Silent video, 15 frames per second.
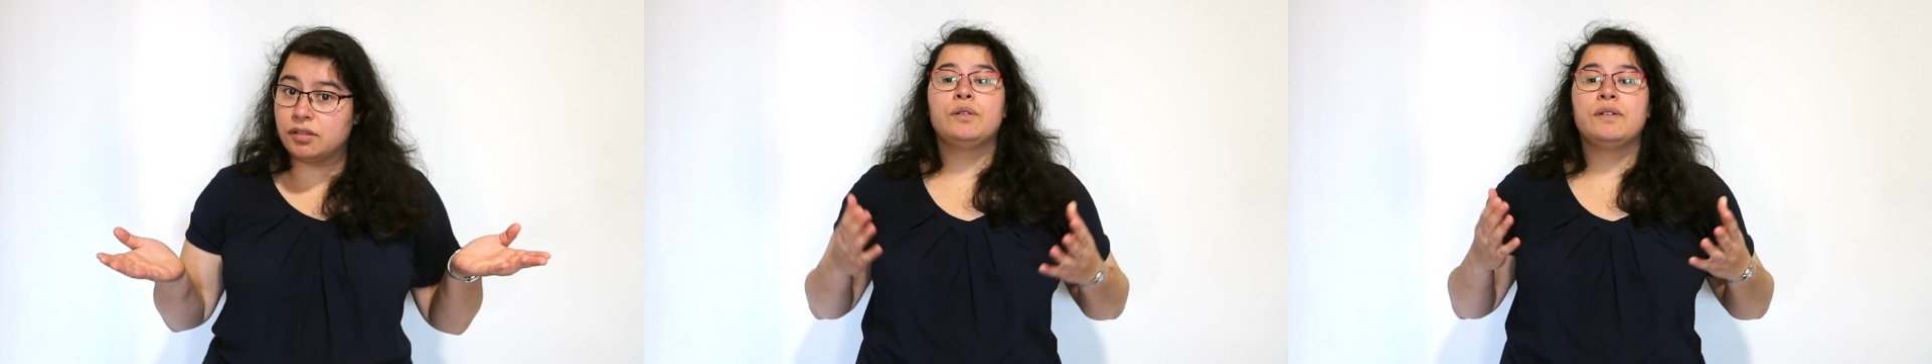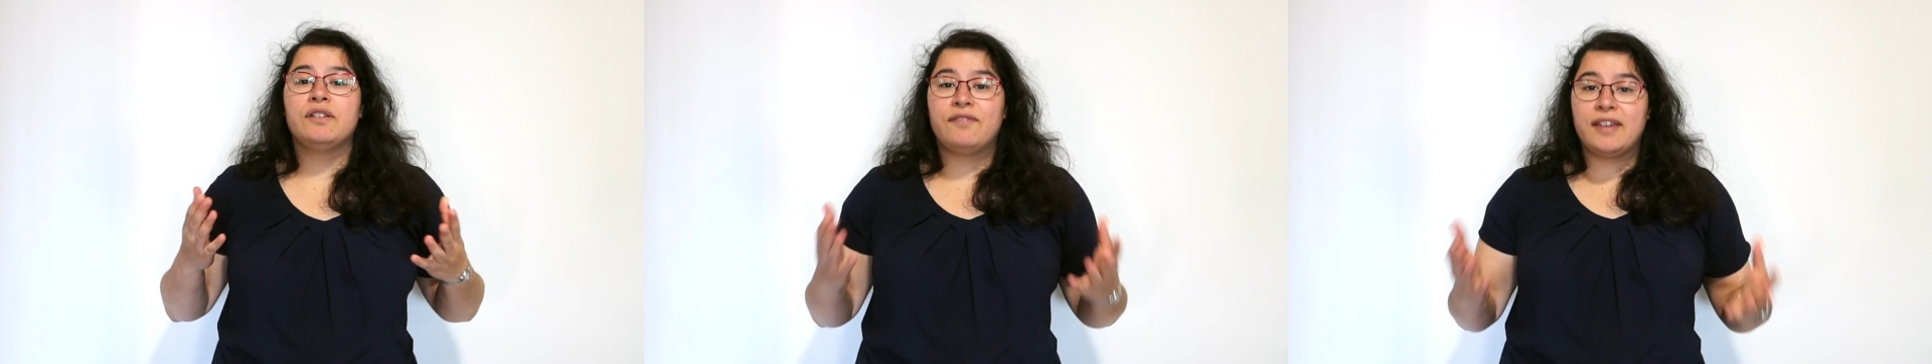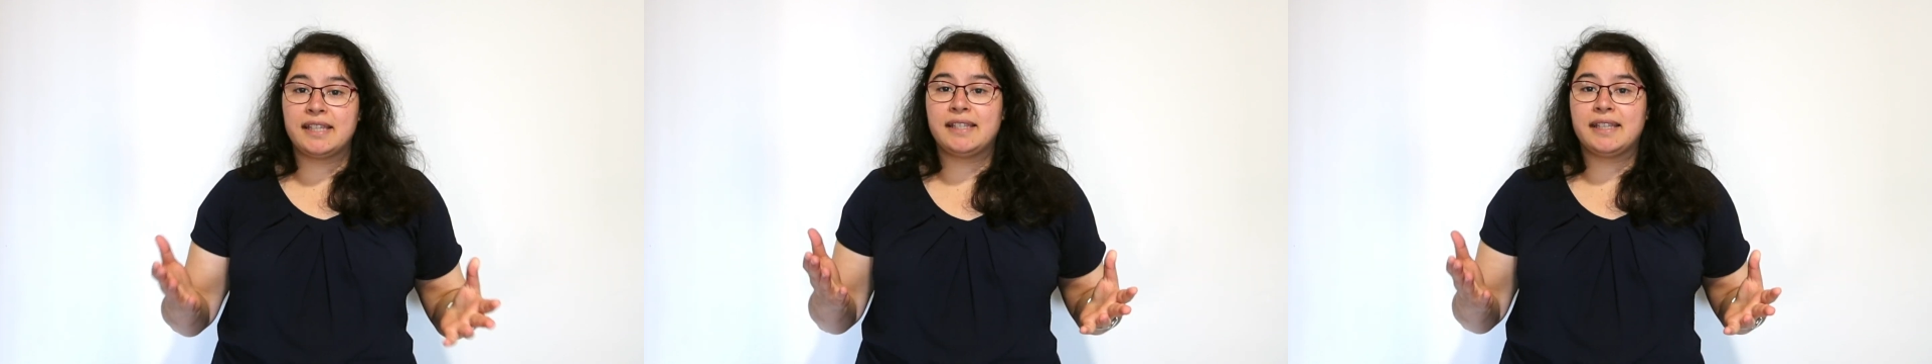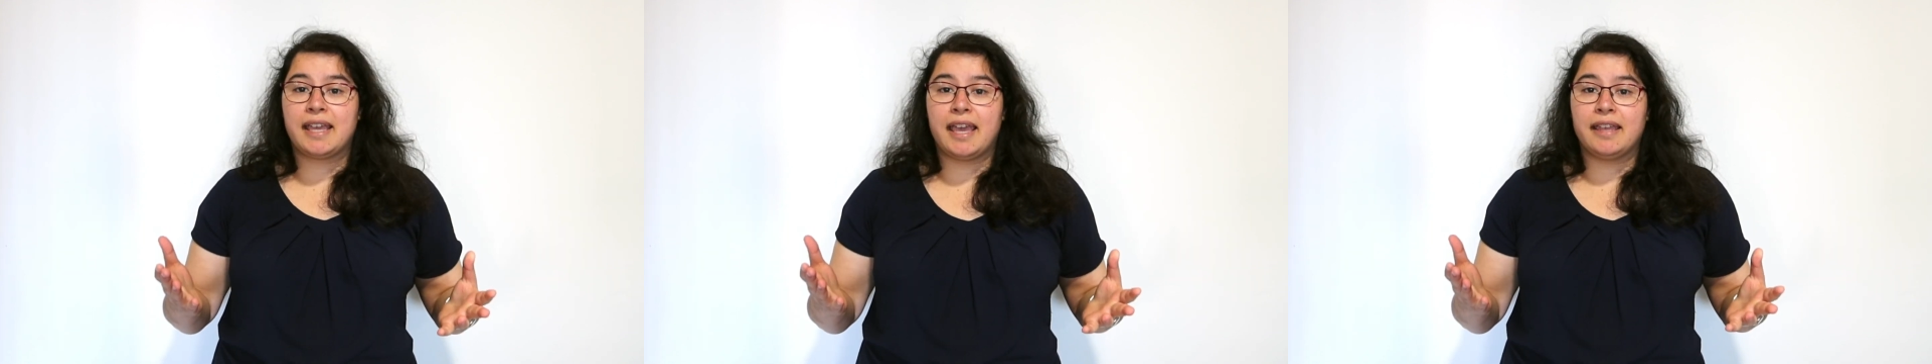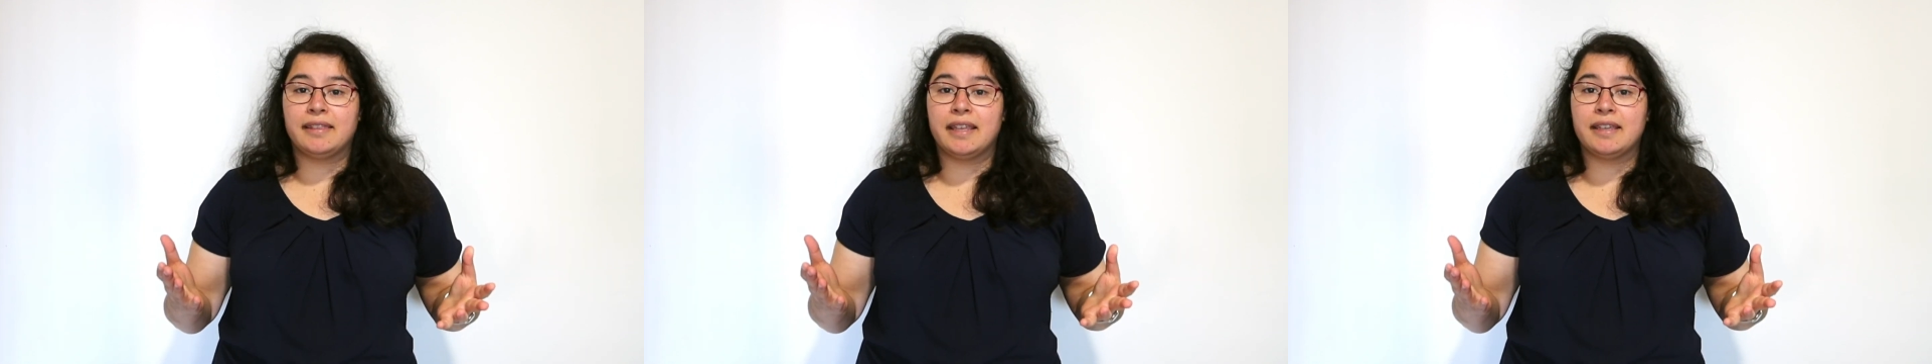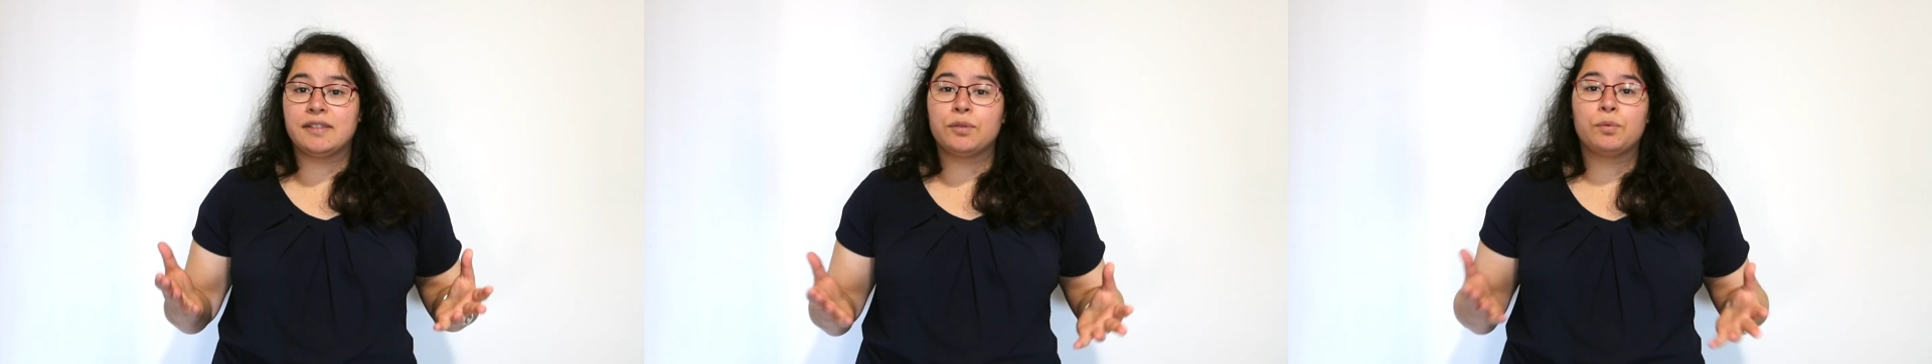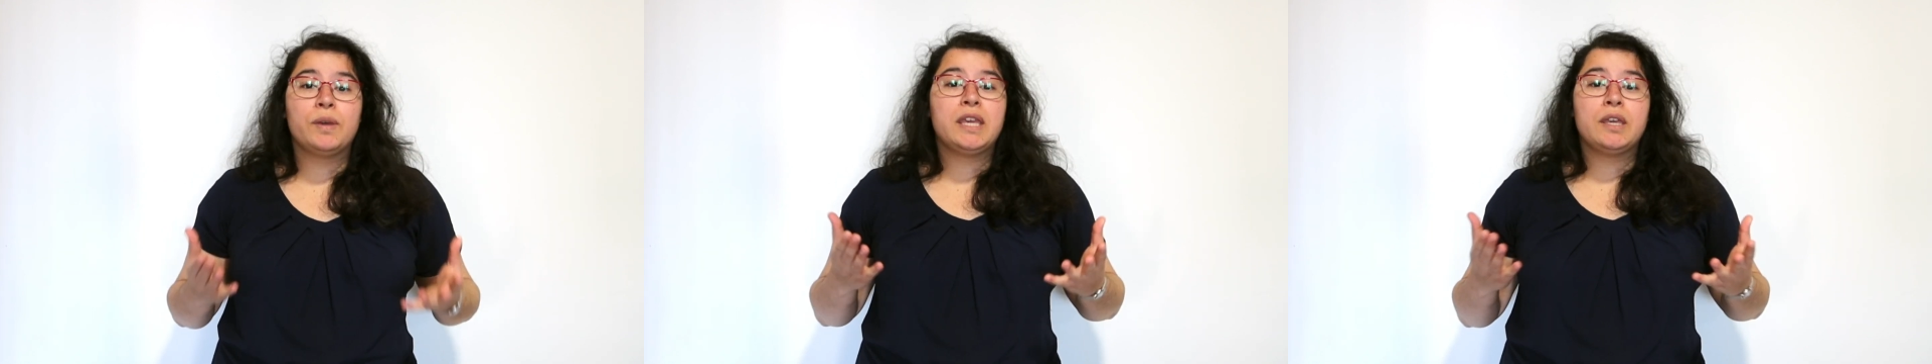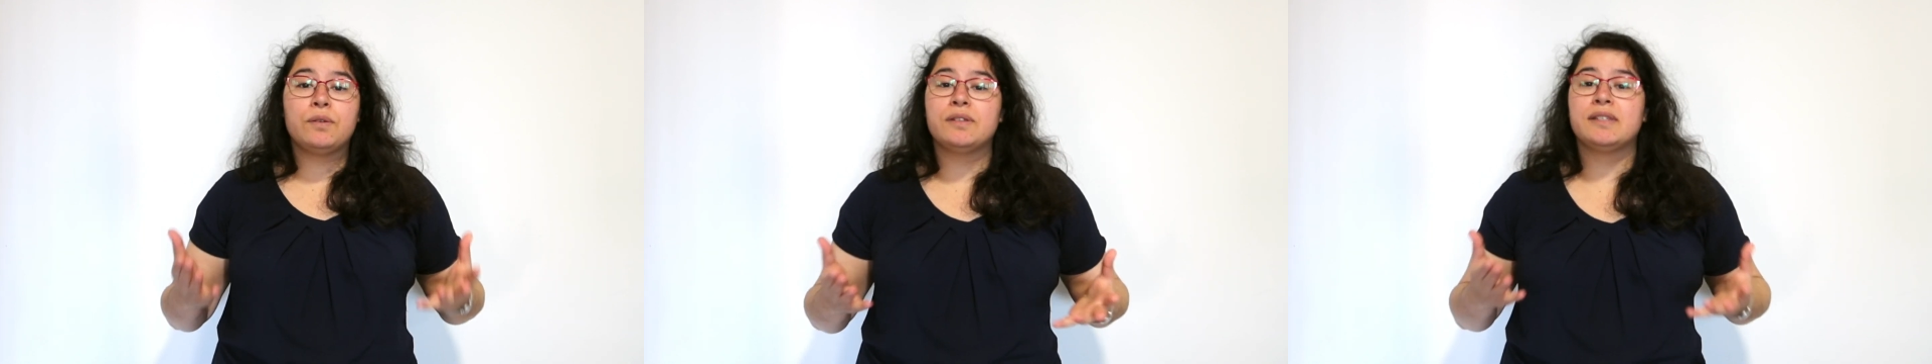To investigate this, we
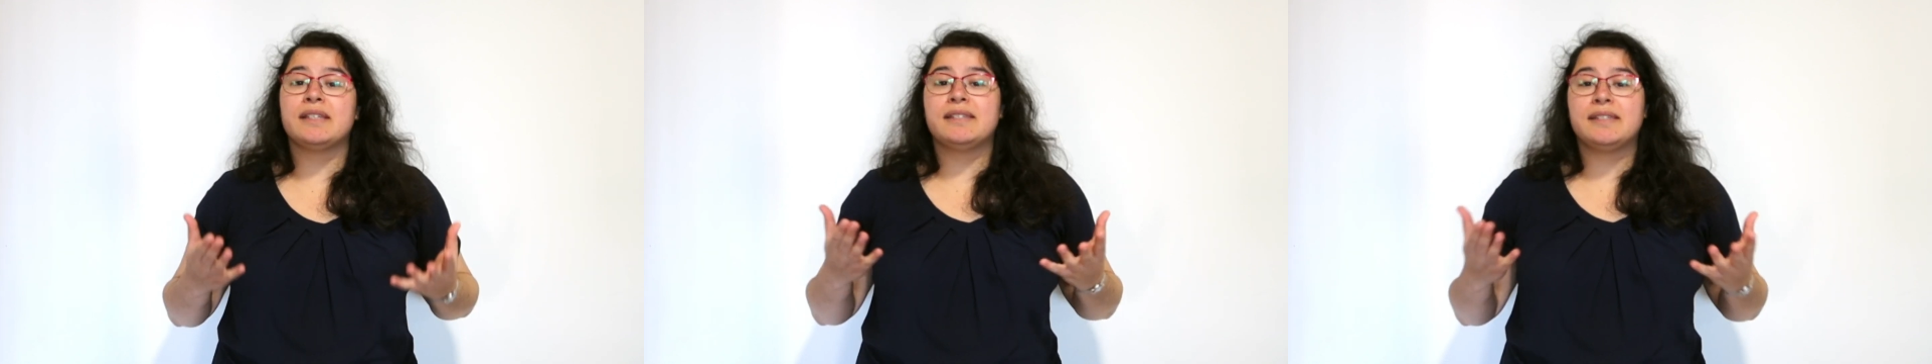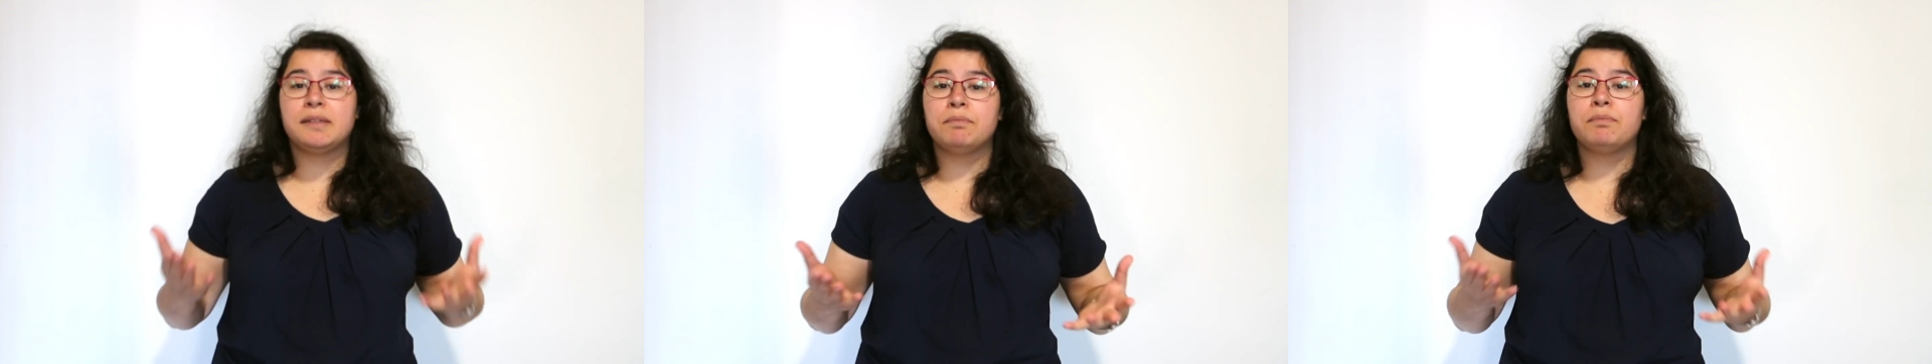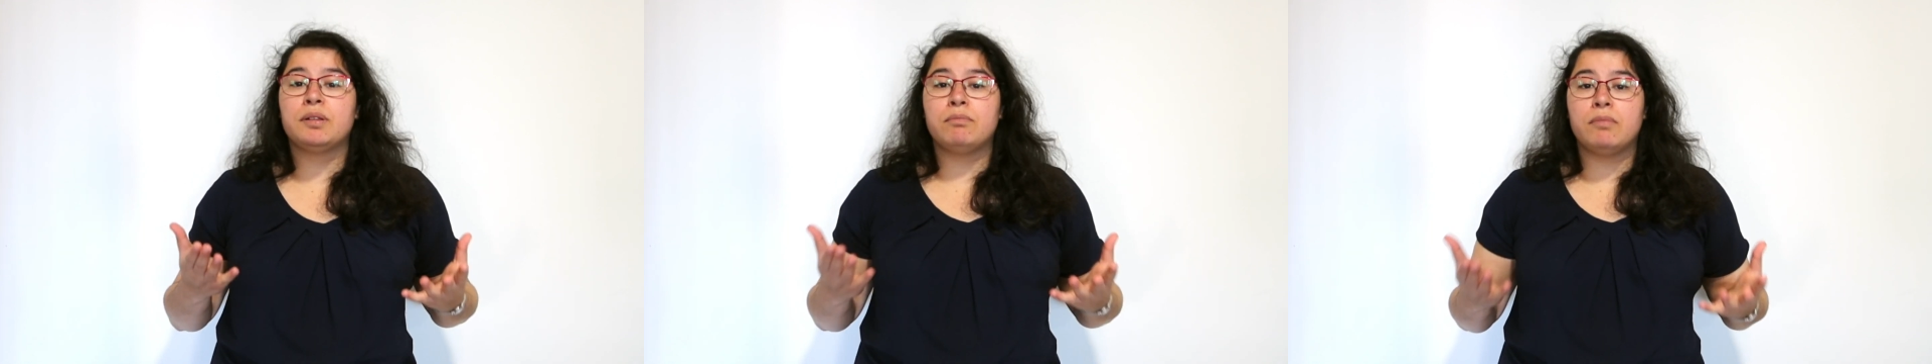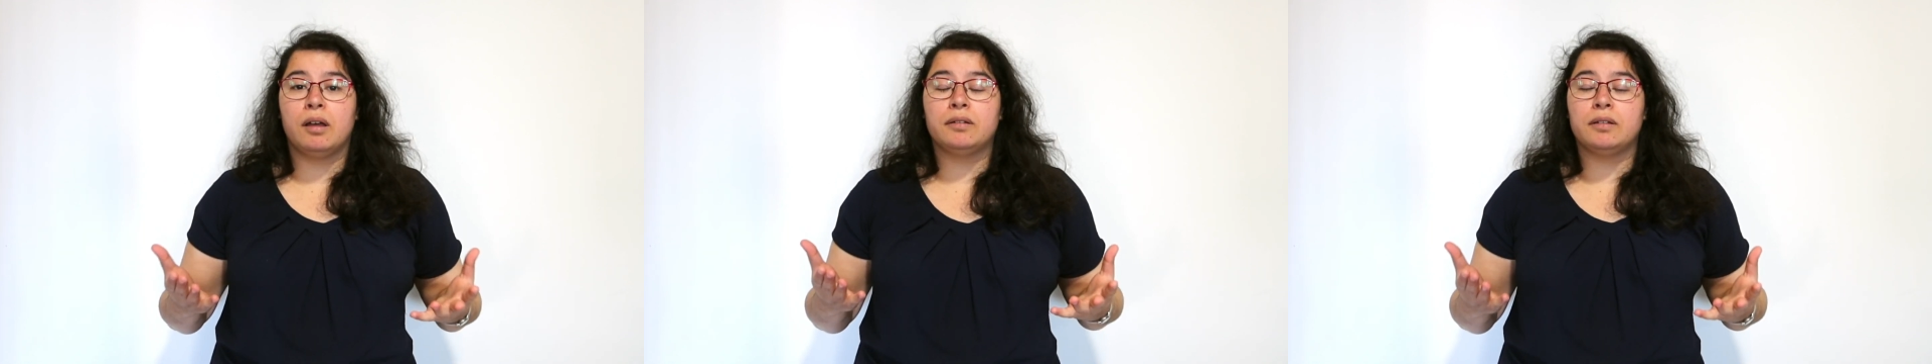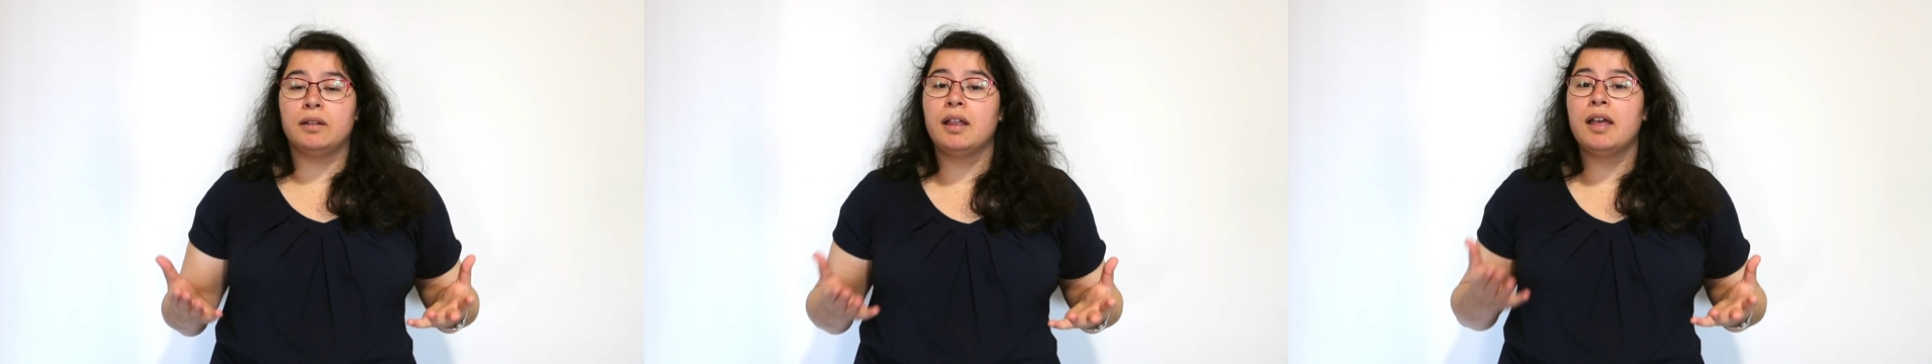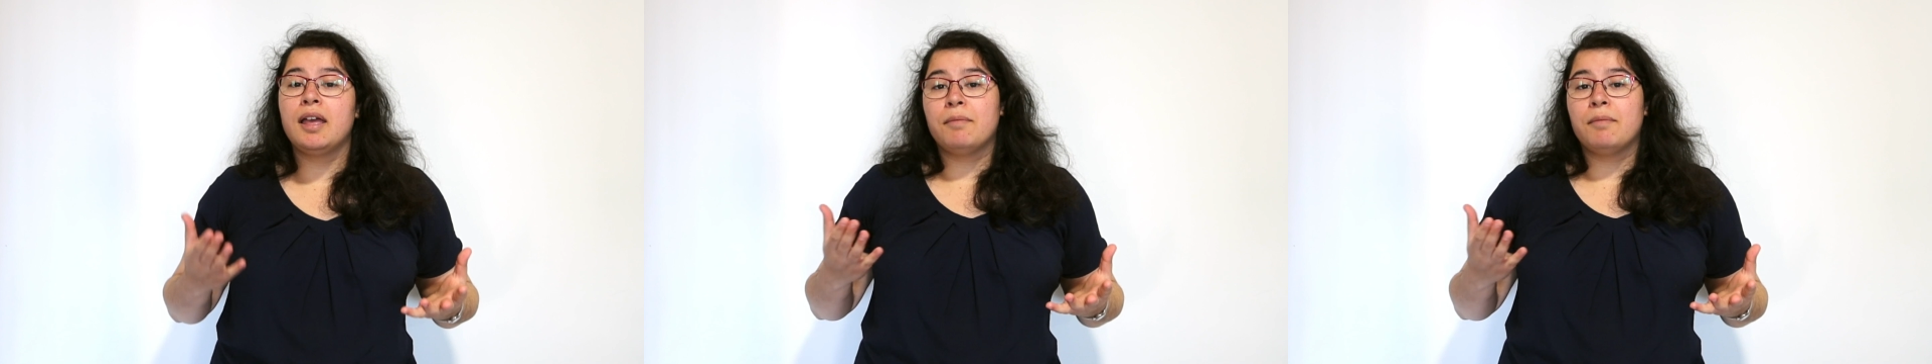use a simple model